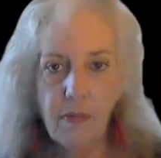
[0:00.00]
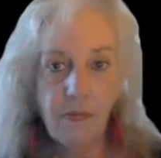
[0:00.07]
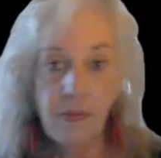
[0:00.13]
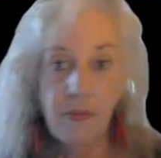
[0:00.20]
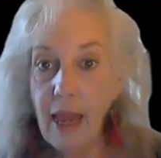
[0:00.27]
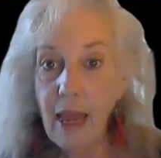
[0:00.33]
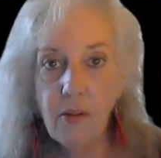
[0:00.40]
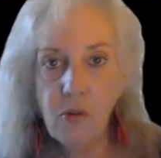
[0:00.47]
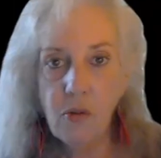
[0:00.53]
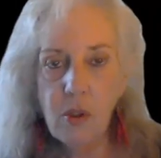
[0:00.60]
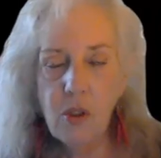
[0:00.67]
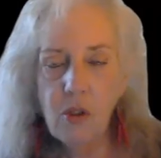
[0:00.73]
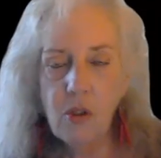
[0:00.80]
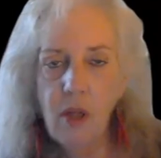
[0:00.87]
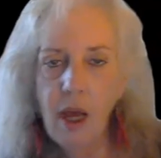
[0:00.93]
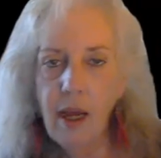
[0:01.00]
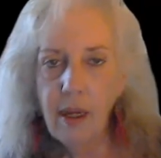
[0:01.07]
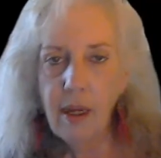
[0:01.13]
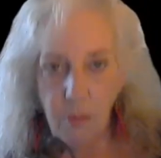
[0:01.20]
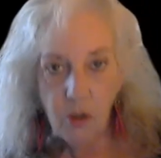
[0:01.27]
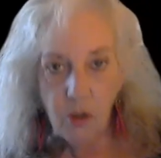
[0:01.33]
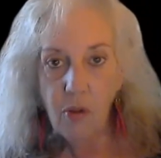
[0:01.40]
If that's what you
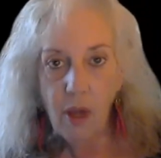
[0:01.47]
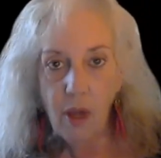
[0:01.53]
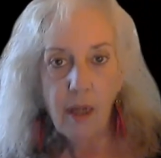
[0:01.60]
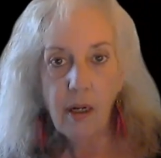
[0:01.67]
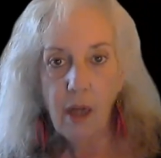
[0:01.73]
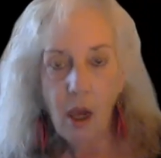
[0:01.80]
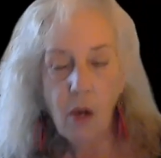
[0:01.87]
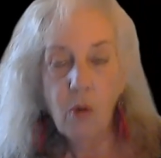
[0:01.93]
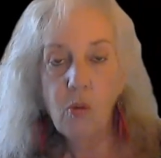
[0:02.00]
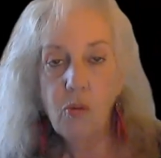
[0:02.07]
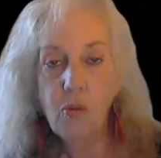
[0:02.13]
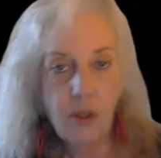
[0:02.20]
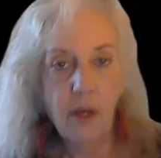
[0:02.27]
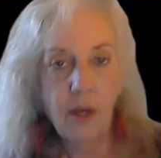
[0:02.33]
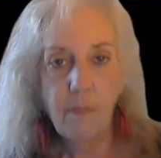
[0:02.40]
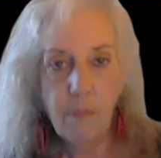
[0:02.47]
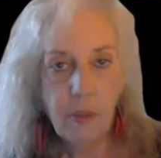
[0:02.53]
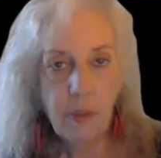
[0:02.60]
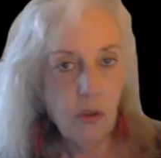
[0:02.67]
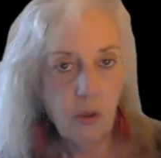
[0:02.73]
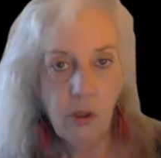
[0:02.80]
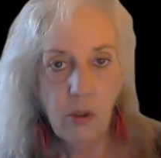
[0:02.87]
like, to thine own self
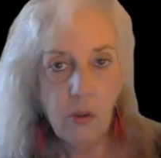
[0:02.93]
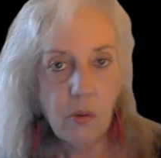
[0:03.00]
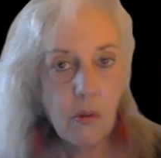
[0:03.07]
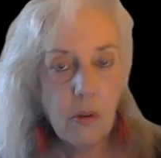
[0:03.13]
be true.